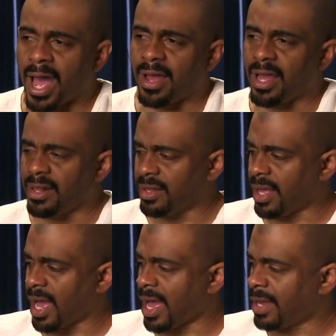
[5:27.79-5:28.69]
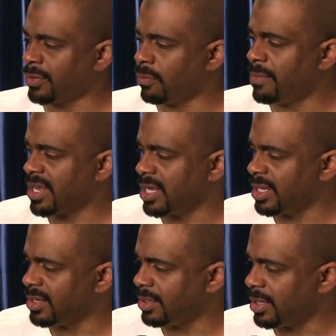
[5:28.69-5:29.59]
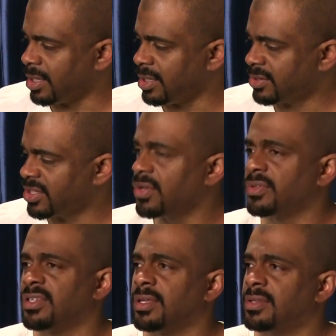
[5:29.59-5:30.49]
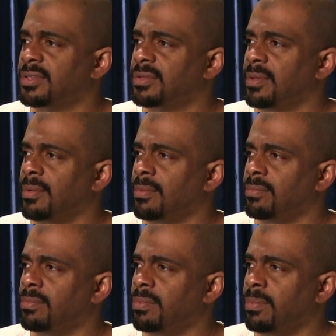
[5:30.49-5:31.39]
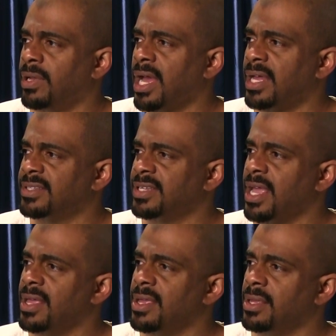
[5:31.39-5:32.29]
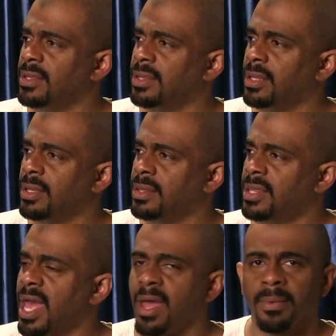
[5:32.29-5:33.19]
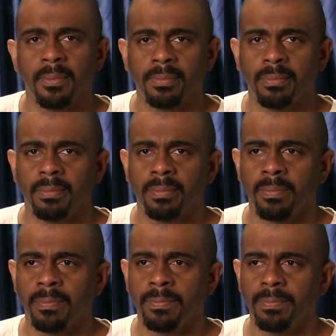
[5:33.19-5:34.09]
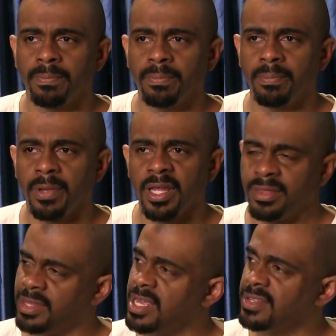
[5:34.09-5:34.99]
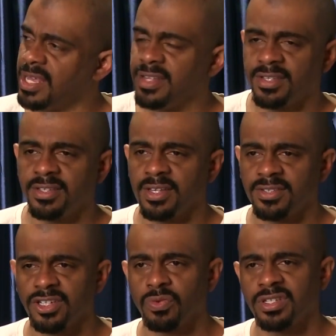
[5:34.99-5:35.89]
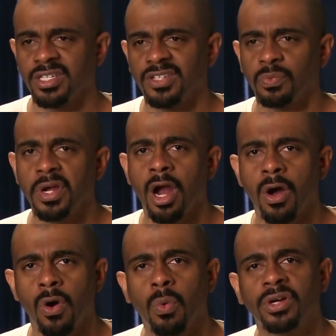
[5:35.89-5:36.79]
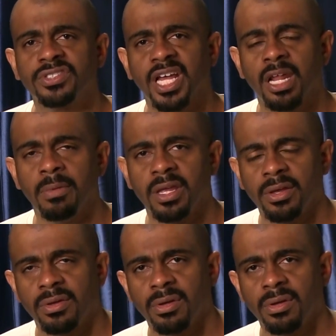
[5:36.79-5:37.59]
I I don't make any secrets when I say that in these instances and situations like this, we are our worst enemy.